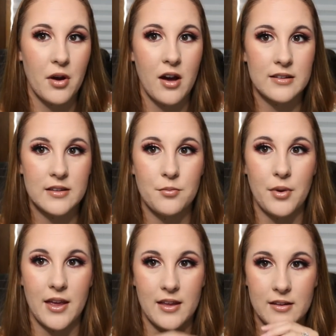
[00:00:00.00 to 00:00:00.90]
pots and
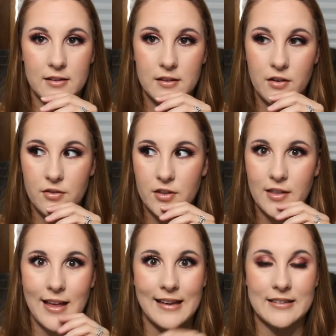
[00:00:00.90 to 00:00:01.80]
pans over the
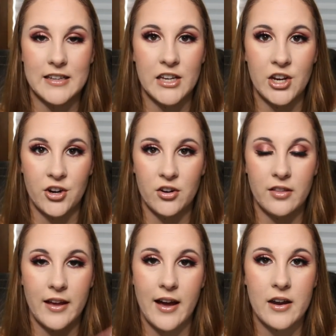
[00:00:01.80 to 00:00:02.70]
last year.
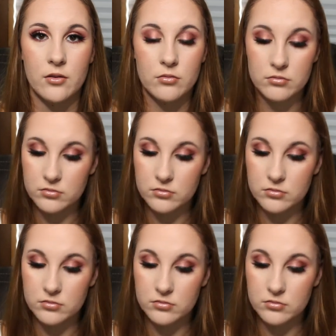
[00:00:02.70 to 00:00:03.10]
Like I'm the